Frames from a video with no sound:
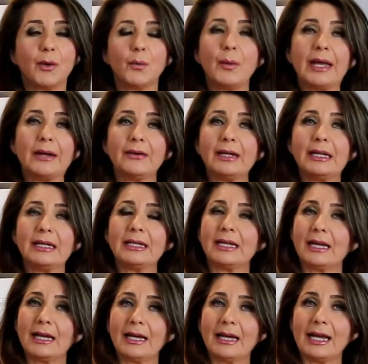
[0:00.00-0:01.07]
wearing
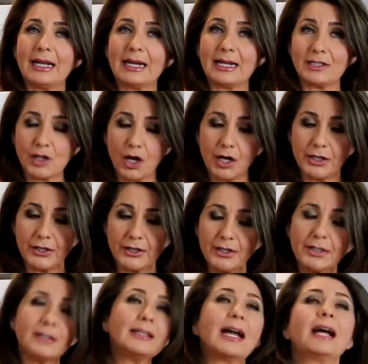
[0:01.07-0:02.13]
an
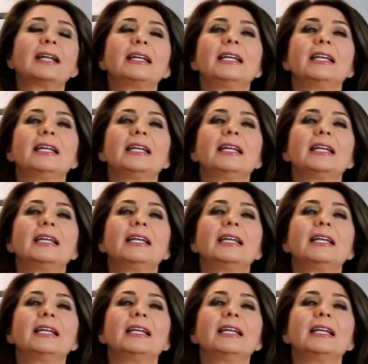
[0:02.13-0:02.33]
attire that